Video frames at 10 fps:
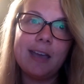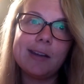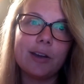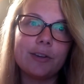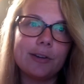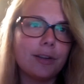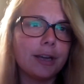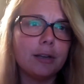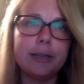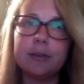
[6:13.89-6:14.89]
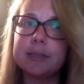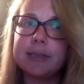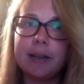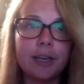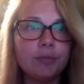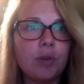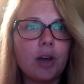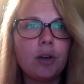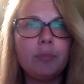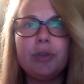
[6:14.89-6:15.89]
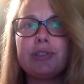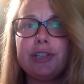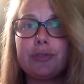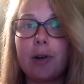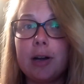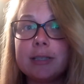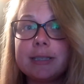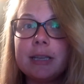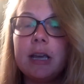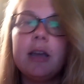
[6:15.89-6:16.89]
and other illegal selling, usually drugs,